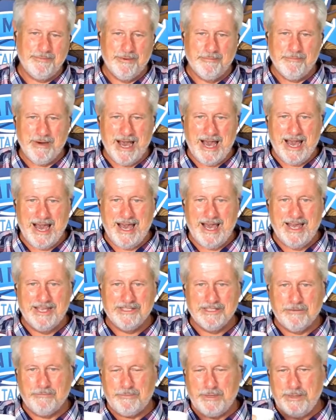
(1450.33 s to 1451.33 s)
the
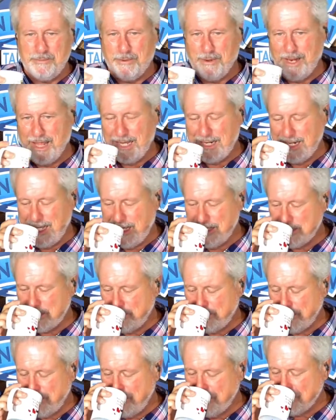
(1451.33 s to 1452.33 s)
behinds of people like Nancy
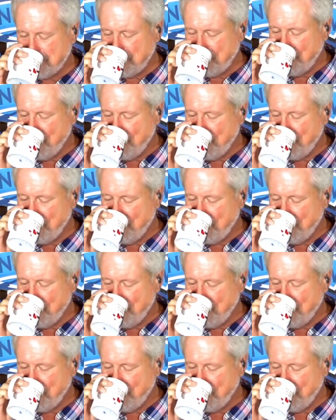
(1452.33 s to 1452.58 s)
Pelosi.